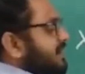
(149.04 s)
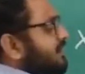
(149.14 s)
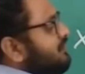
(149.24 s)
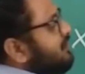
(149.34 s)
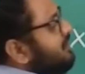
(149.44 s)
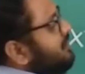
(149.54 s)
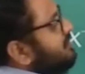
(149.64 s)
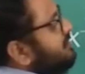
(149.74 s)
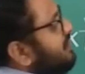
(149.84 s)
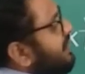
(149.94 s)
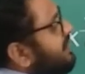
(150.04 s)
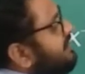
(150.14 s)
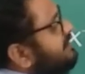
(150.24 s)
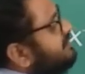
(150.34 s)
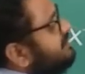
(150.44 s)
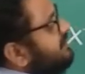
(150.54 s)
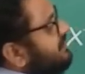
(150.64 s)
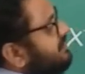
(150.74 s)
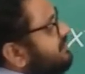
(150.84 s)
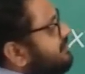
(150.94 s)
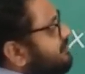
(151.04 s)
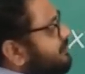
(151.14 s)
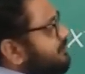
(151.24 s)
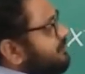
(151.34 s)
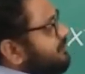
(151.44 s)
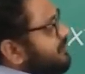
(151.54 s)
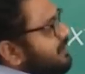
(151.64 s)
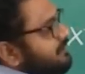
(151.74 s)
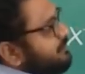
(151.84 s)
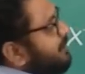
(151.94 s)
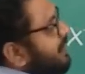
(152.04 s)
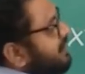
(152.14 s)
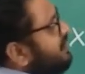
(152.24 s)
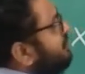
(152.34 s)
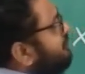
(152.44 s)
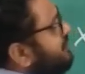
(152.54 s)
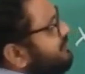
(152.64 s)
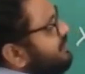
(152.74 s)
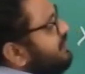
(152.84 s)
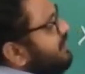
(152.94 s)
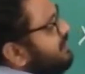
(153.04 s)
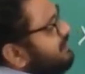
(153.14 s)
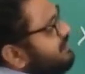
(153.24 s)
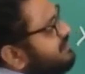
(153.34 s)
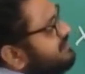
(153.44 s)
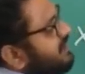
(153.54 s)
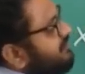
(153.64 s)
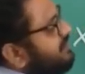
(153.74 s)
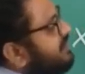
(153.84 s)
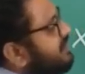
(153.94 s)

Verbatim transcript: Now, the line is parallel to V P and this is having